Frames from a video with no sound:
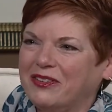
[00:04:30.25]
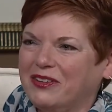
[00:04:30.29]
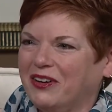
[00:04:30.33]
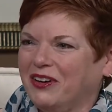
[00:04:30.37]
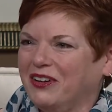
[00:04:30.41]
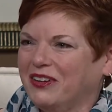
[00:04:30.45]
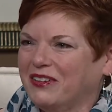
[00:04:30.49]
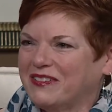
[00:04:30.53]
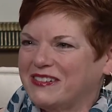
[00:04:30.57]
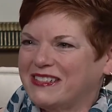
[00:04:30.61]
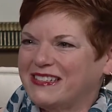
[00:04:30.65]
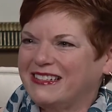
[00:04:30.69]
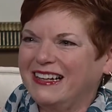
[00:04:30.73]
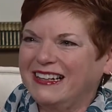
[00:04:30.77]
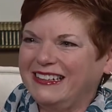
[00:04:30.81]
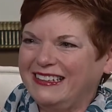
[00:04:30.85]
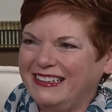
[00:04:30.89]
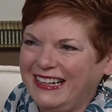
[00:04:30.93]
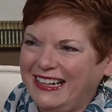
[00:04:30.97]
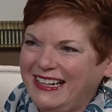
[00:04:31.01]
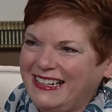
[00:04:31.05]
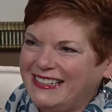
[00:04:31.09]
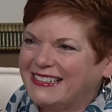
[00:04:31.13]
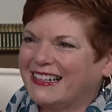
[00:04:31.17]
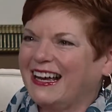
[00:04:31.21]
and all of a
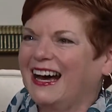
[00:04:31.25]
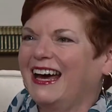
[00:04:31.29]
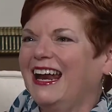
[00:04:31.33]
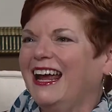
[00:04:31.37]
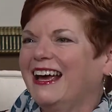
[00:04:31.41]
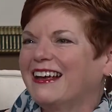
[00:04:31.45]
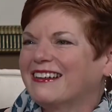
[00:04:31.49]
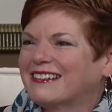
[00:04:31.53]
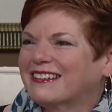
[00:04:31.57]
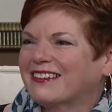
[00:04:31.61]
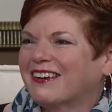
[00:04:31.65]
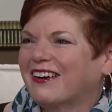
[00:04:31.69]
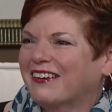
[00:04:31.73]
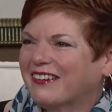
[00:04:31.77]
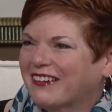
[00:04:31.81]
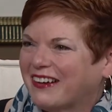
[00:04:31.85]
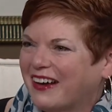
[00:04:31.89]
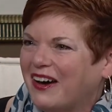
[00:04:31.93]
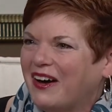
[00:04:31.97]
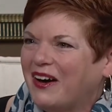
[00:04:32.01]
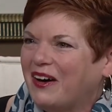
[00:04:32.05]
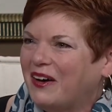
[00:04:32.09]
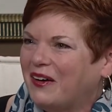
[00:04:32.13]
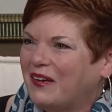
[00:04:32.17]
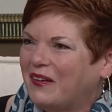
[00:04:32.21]
sudden he's got
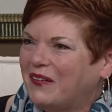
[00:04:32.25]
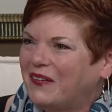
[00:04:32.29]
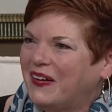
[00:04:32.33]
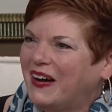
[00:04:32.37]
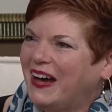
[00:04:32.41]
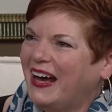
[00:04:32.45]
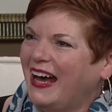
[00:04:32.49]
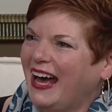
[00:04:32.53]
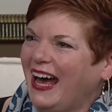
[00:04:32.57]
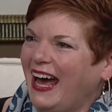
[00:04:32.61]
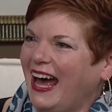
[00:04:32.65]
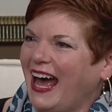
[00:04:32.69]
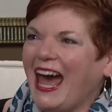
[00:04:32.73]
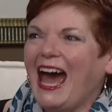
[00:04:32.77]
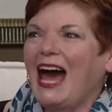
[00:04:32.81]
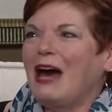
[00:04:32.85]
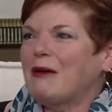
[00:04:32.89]
escargot oh.